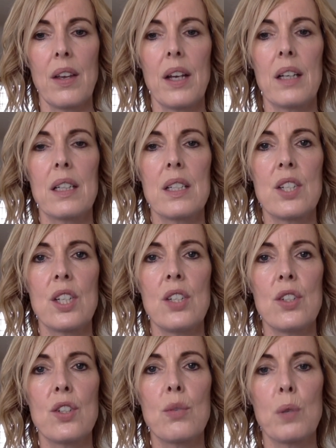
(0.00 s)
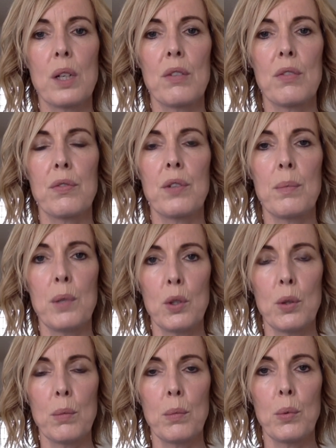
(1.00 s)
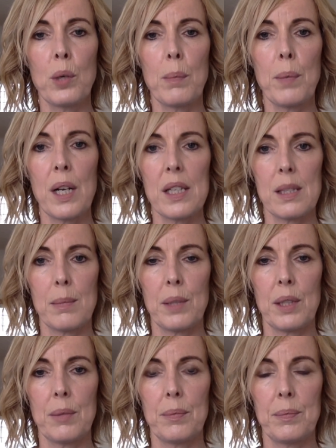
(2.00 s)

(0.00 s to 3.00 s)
and continue to work from home where possible.